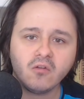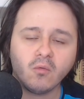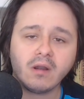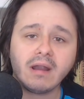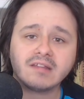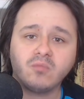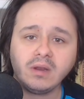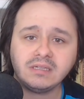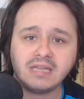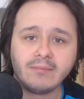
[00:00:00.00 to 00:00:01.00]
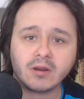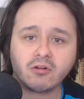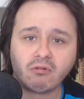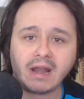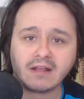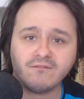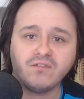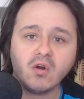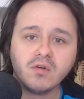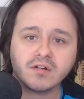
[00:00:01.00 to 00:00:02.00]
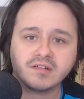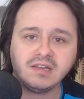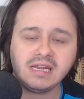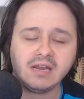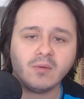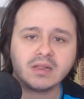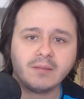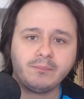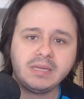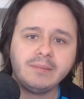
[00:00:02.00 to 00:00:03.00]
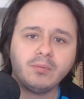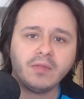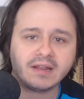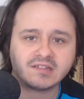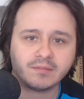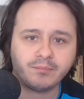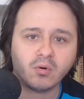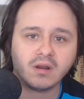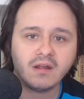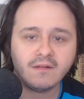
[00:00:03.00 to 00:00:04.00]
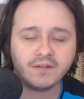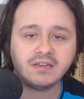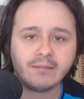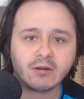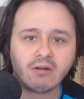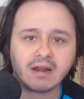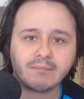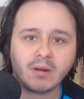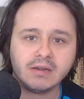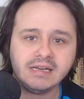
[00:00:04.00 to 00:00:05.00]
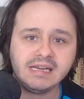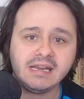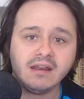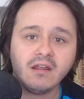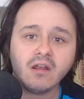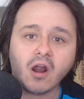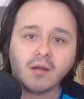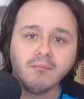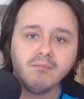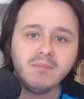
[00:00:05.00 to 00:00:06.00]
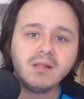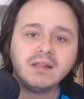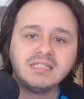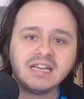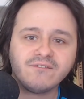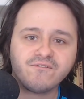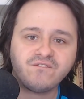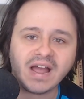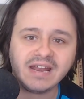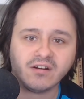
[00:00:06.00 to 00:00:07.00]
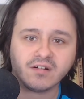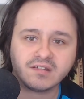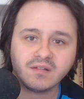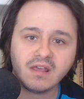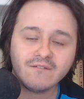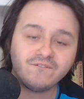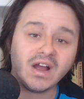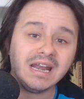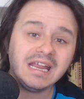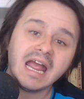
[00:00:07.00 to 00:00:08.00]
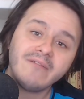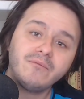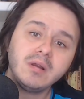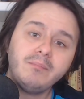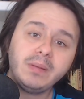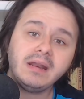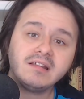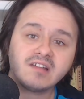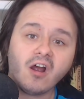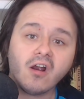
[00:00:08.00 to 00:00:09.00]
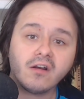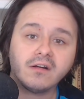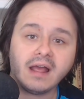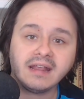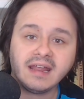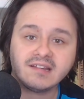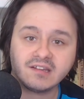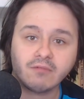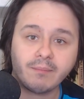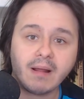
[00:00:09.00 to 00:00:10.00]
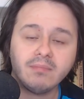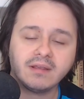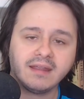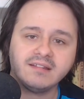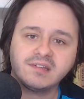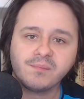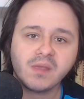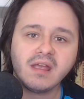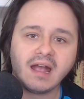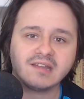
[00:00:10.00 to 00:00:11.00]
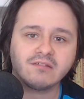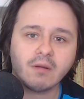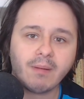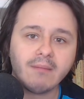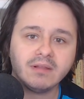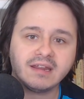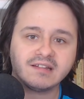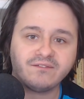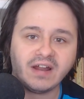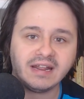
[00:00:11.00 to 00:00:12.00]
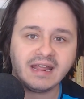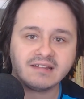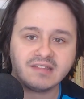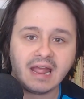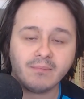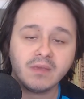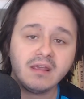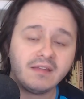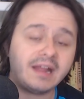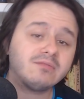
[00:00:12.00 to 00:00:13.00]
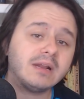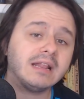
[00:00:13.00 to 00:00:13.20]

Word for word: Whereas what Democratic voters need, what the people that support the Democratic Party need, are militant fighters fighting every bit as hard against the Republicans as the Republicans fight against them. And that's what I